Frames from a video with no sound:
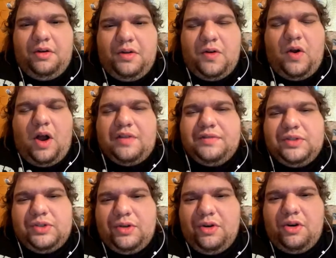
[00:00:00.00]
You know,
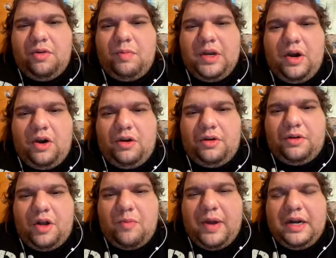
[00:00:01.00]
obviously you're going to be hurting.
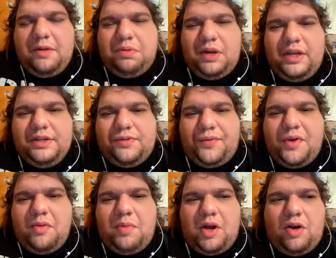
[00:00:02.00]
Nobody plays
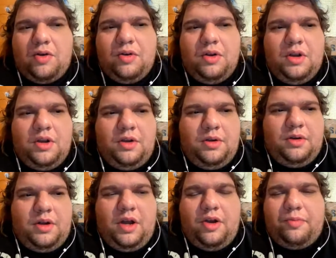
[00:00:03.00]
football
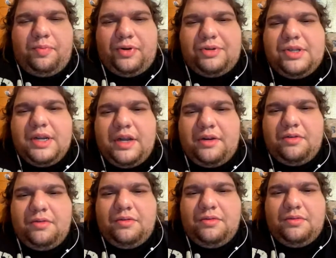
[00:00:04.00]
100%.
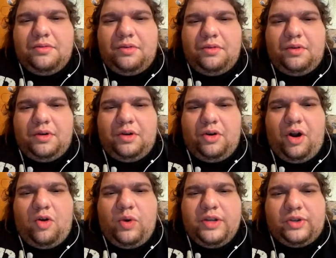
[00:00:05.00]
You're
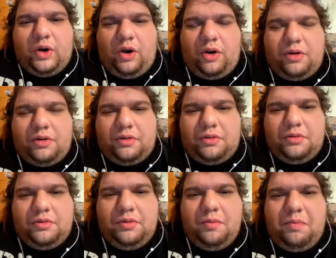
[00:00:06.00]
always hurting,
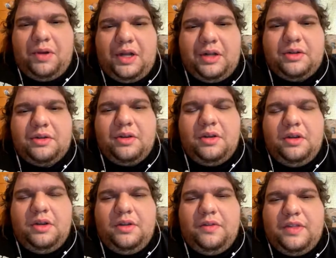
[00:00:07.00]
but
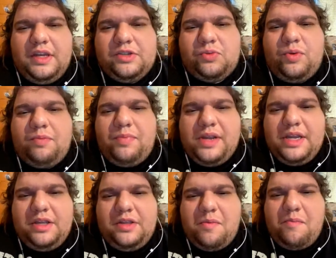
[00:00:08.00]
this would
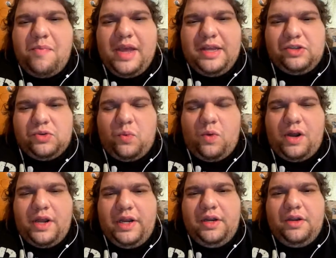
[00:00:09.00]
be the best
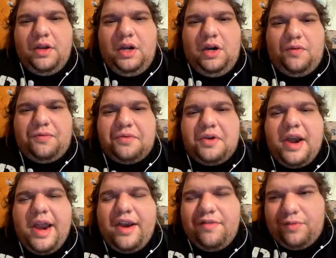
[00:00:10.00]
way for
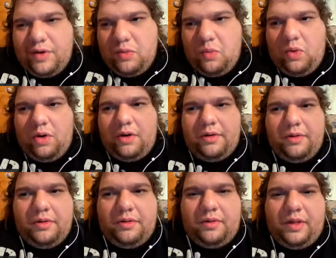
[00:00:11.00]
everyone,
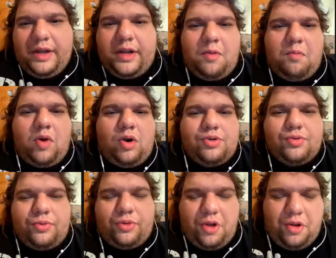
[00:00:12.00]
like a
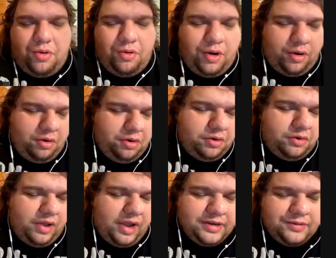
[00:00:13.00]
Marshall Thundering Herd,
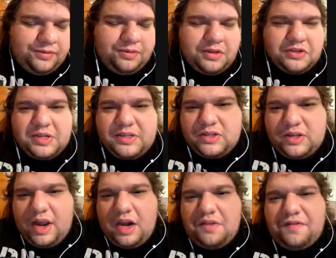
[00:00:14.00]
like the
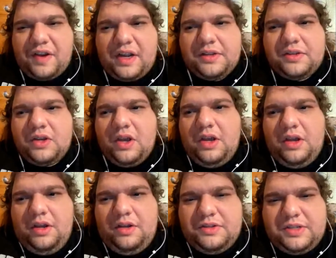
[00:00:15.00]
Cincinnati fans.
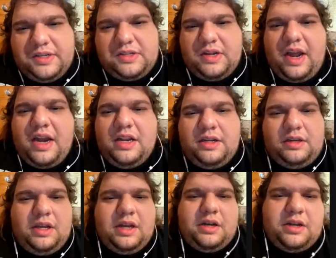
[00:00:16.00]
Cincinnati could
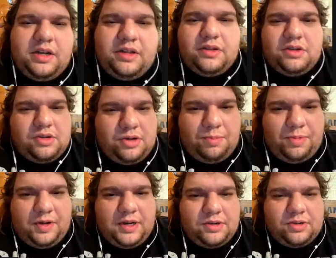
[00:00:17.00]
get it done this year
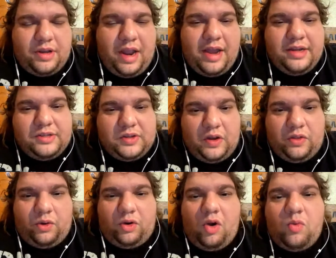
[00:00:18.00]
potentially. I ain't saying
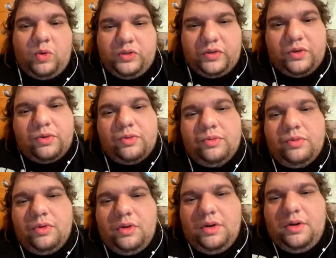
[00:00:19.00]
they're going to,
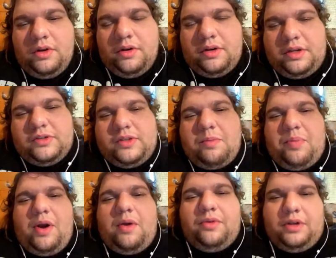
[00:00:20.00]

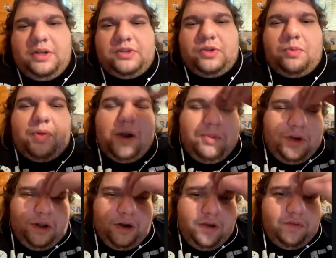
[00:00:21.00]
because they're probably
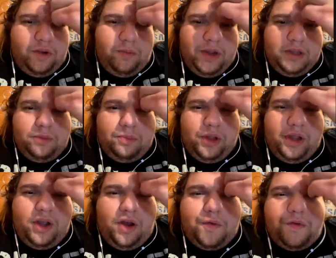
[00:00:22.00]
not even going to make the
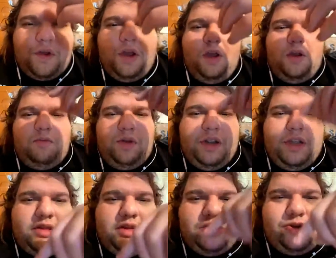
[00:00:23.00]
playoff. But
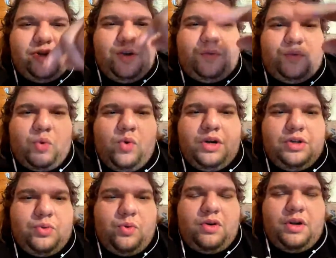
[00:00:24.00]
in this year of
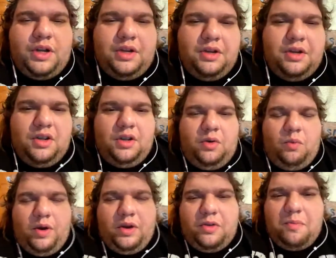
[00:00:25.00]
2020,
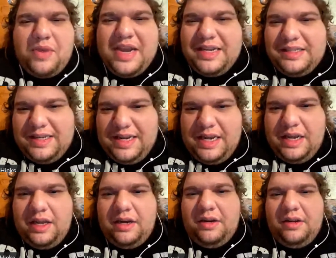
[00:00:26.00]
where the Big
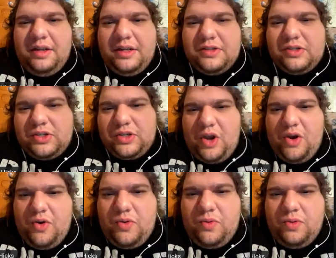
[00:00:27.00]
Ten is
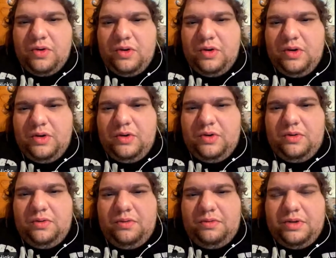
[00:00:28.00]
so,
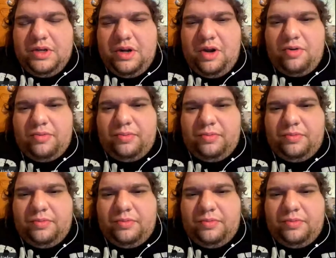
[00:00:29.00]
on